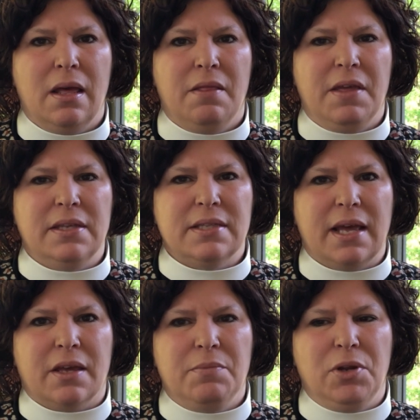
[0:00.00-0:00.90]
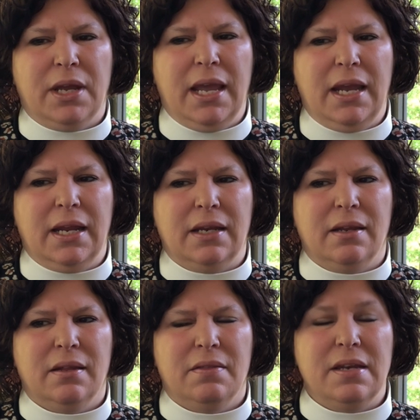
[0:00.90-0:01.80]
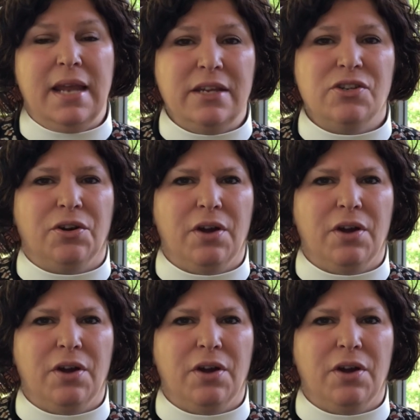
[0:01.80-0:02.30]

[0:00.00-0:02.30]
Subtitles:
Things that communicated the nature